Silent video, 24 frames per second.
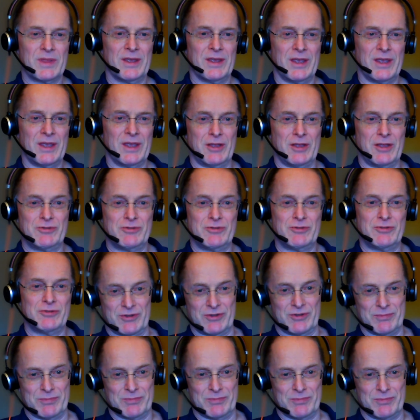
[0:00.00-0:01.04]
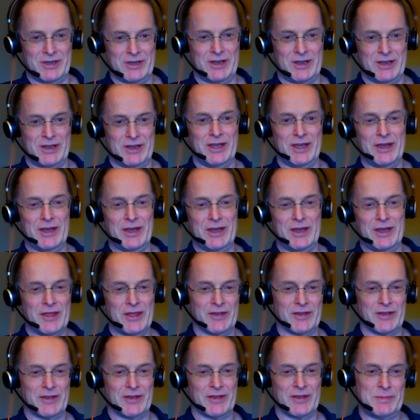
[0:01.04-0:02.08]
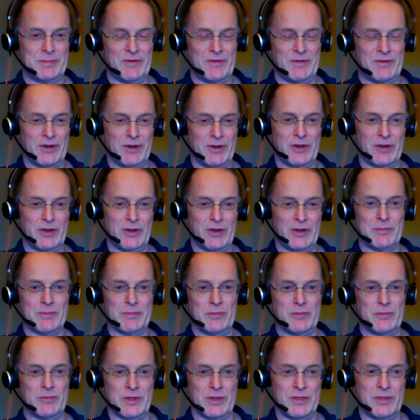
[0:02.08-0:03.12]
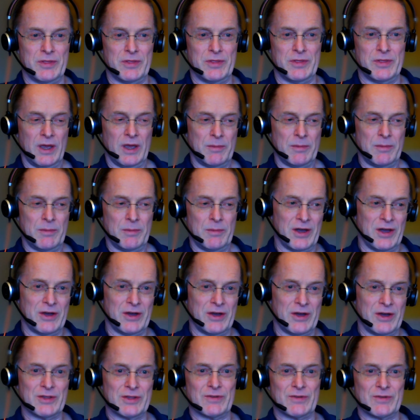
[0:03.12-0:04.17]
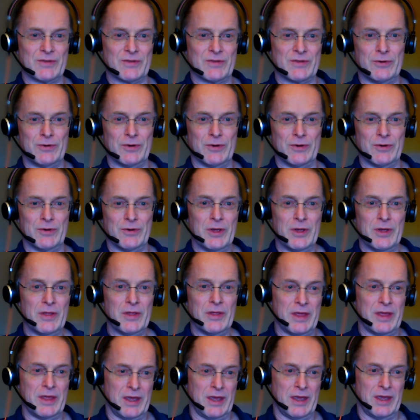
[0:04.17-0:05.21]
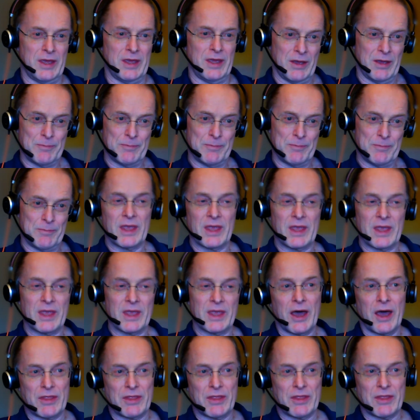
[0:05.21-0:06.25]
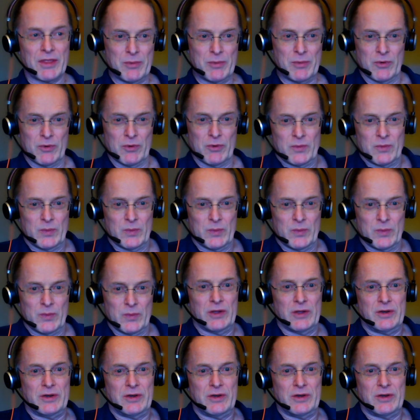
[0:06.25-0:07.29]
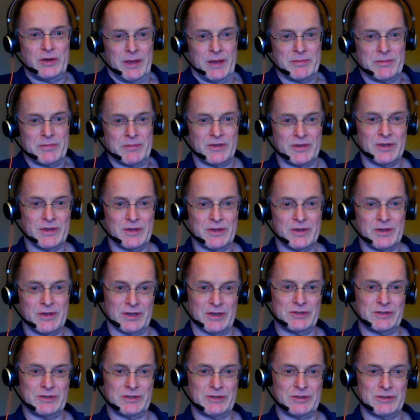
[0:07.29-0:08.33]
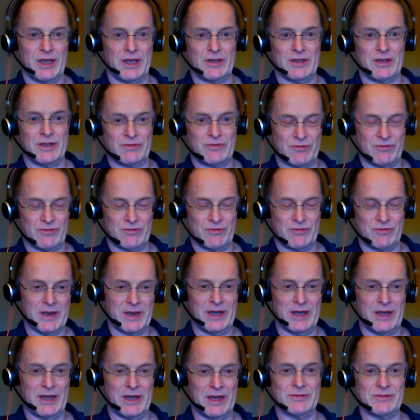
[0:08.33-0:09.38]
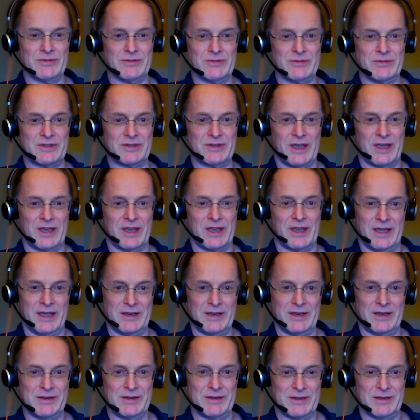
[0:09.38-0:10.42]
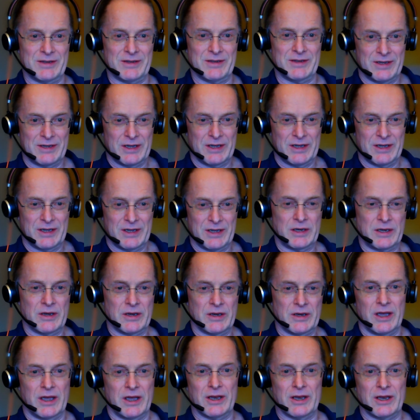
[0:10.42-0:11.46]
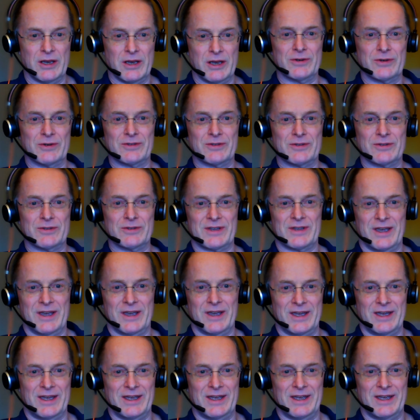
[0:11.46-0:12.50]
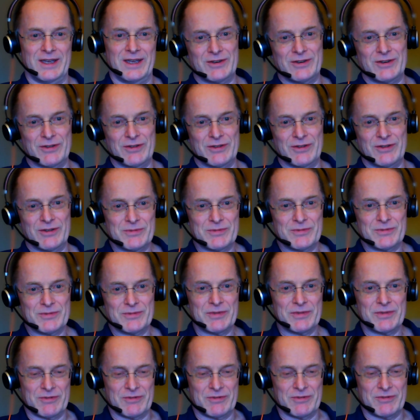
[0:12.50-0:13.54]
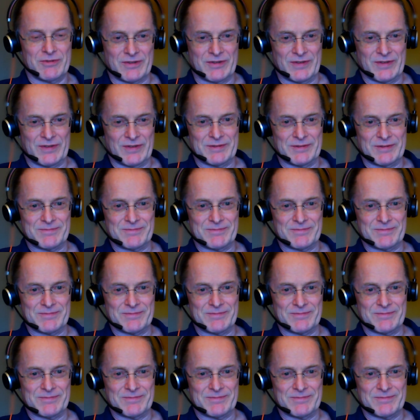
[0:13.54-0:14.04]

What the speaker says: And just to be clear, that's to be followed up with PRs for the other important window types, such as drop-downs and dialogues and the rest of it.